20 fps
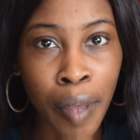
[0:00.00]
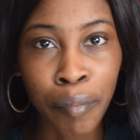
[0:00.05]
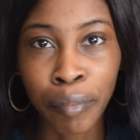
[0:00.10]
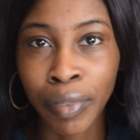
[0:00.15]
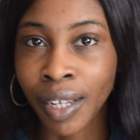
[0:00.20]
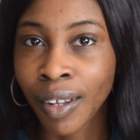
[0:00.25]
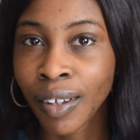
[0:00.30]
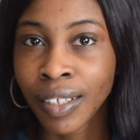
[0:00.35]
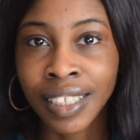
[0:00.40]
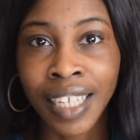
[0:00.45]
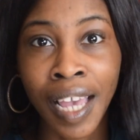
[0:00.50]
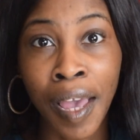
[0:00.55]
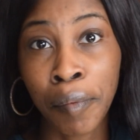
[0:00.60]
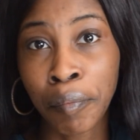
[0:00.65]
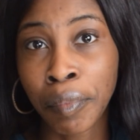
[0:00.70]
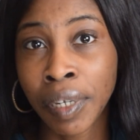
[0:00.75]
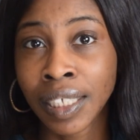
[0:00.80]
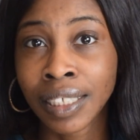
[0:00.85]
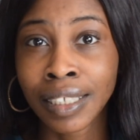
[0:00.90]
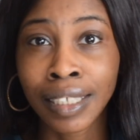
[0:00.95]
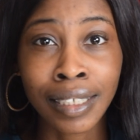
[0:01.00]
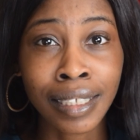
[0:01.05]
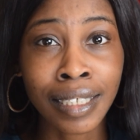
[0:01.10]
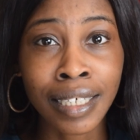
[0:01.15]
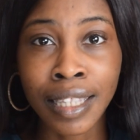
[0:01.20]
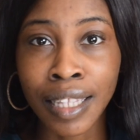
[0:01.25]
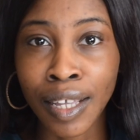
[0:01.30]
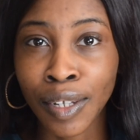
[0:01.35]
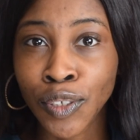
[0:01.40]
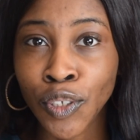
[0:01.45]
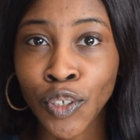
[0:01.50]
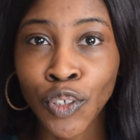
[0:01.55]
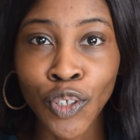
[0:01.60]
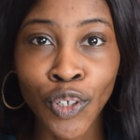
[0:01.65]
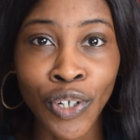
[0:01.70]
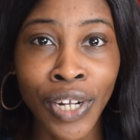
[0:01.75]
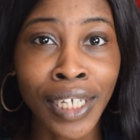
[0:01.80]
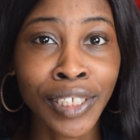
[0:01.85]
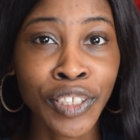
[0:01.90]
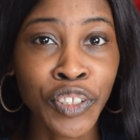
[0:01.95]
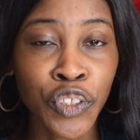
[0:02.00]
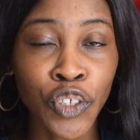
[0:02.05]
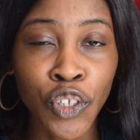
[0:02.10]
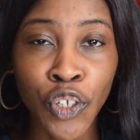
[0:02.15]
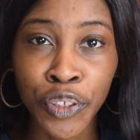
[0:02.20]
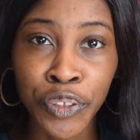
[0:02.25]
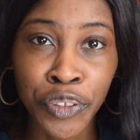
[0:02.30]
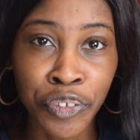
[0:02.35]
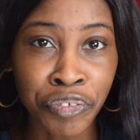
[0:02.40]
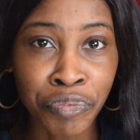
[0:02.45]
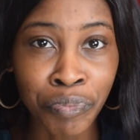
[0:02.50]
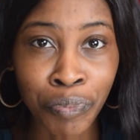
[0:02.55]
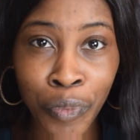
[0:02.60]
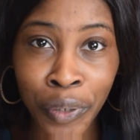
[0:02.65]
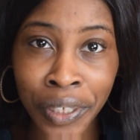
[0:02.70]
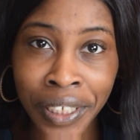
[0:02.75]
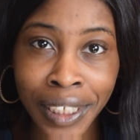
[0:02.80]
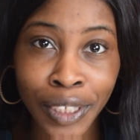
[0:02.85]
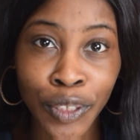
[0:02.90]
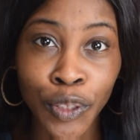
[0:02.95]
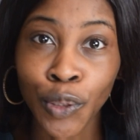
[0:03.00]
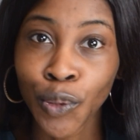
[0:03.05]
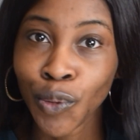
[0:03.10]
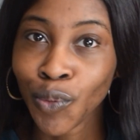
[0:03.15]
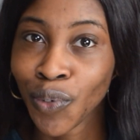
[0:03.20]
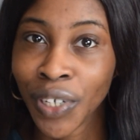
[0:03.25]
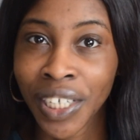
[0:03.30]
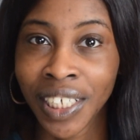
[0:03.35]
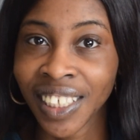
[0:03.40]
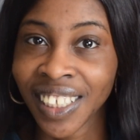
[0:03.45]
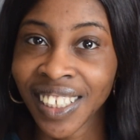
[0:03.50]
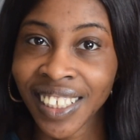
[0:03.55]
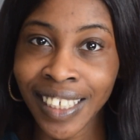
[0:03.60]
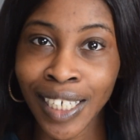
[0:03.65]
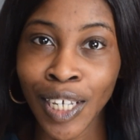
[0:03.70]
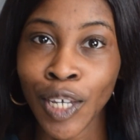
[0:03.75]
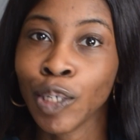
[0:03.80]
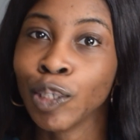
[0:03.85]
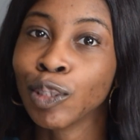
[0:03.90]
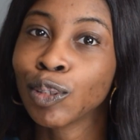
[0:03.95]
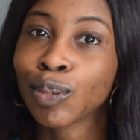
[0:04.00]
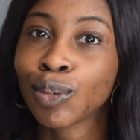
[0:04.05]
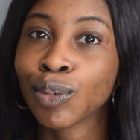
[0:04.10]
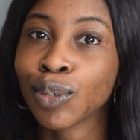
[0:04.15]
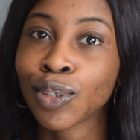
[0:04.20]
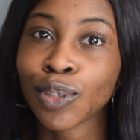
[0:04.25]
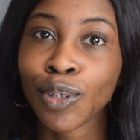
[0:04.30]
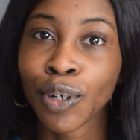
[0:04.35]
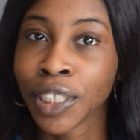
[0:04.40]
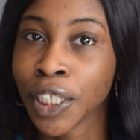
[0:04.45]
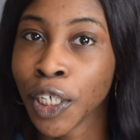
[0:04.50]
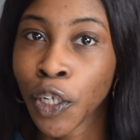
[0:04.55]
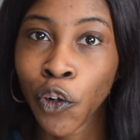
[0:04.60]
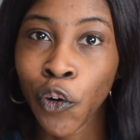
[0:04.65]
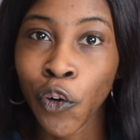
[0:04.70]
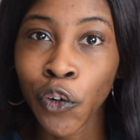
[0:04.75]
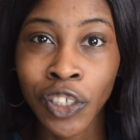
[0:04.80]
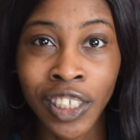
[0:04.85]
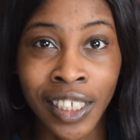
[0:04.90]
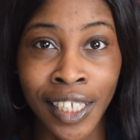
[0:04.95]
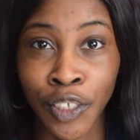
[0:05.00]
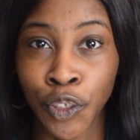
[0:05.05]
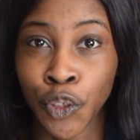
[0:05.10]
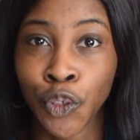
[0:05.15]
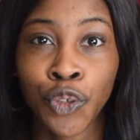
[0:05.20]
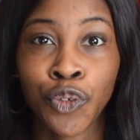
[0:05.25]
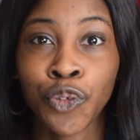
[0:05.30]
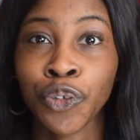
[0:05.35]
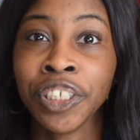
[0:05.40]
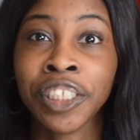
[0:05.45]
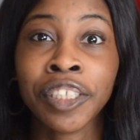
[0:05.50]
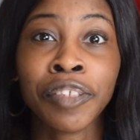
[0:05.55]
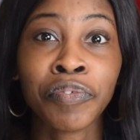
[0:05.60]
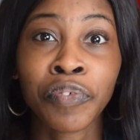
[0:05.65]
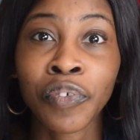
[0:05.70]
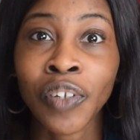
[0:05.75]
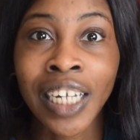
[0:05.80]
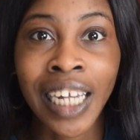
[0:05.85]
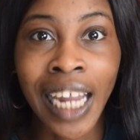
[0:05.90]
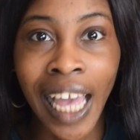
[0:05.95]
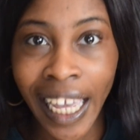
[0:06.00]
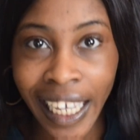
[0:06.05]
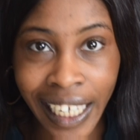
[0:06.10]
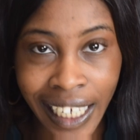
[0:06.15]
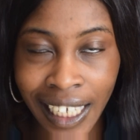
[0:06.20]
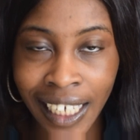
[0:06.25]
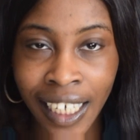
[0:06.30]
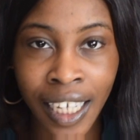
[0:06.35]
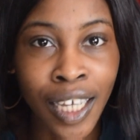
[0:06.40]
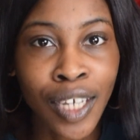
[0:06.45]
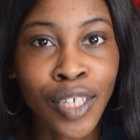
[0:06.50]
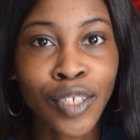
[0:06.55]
because I mean $16,000 is a lot of money to waste to study a course that you don't even like.